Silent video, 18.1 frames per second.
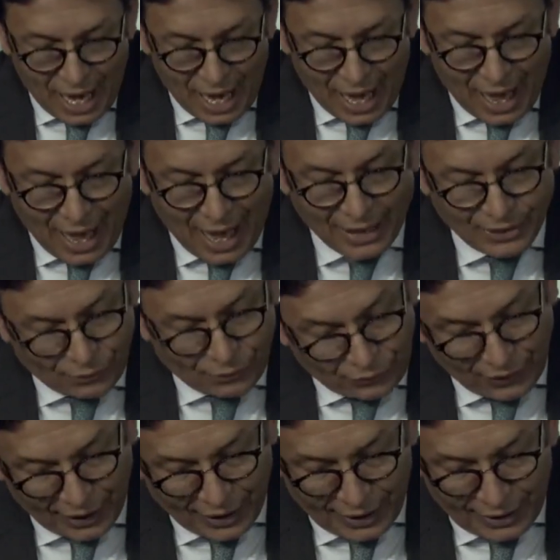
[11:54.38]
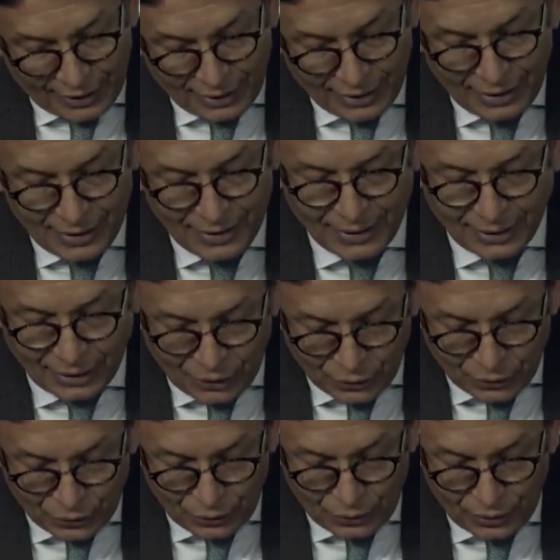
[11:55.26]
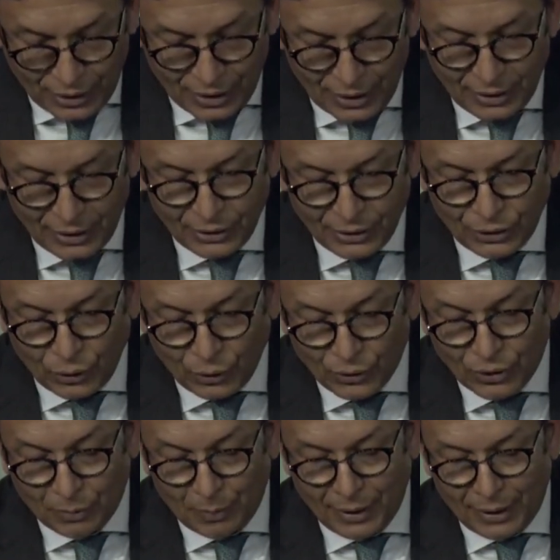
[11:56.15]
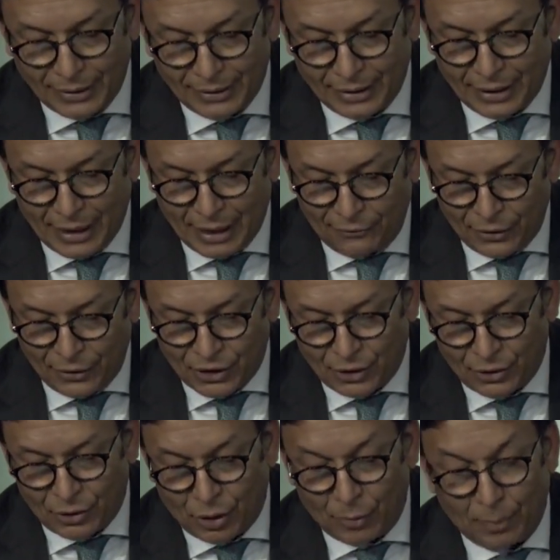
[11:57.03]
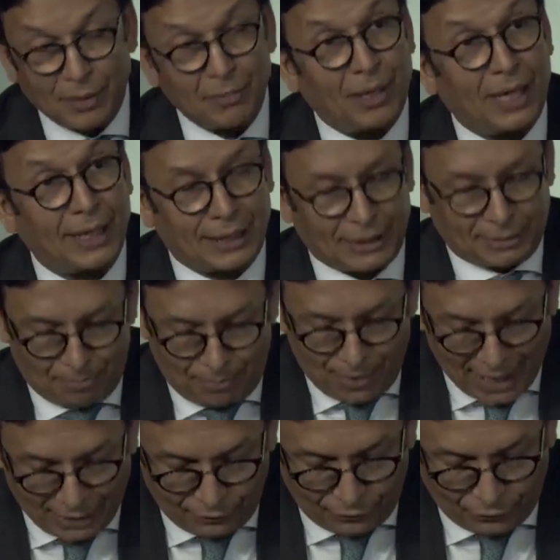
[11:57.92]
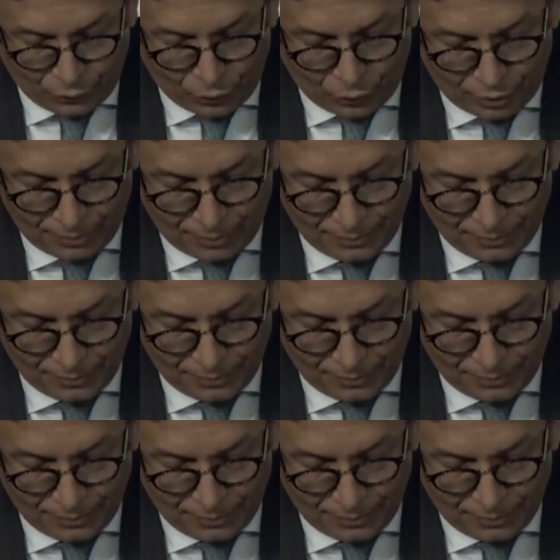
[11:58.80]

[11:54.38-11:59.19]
as a fair, secure, transparent and efficient open market platform.